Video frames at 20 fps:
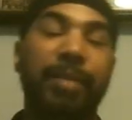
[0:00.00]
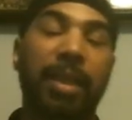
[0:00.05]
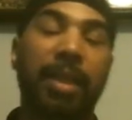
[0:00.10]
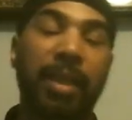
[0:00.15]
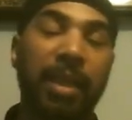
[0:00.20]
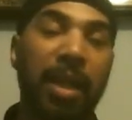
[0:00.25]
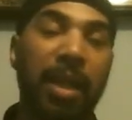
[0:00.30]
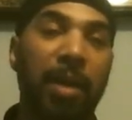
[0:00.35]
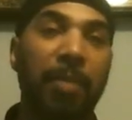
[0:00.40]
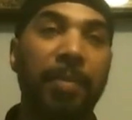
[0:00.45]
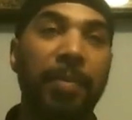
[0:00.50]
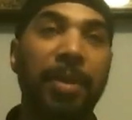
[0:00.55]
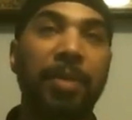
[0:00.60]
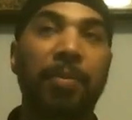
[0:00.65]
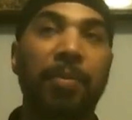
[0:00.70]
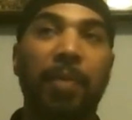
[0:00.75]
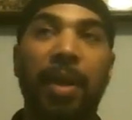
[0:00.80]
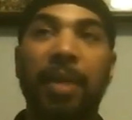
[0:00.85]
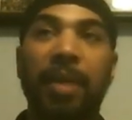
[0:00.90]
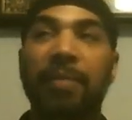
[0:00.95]
and I don't mean the
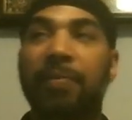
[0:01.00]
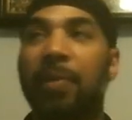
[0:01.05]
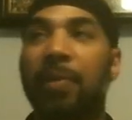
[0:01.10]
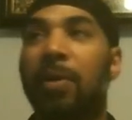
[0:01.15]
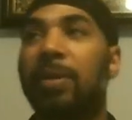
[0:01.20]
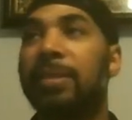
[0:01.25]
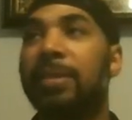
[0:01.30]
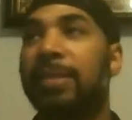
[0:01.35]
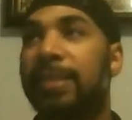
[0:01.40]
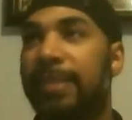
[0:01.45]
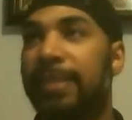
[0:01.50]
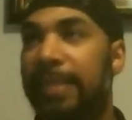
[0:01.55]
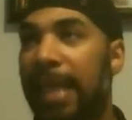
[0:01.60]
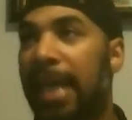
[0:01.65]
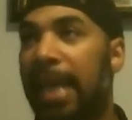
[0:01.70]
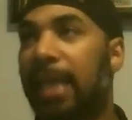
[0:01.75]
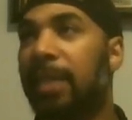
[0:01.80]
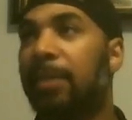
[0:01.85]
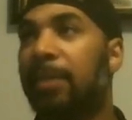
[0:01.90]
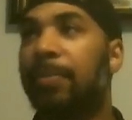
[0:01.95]
rainforest
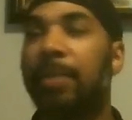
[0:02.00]
exactly,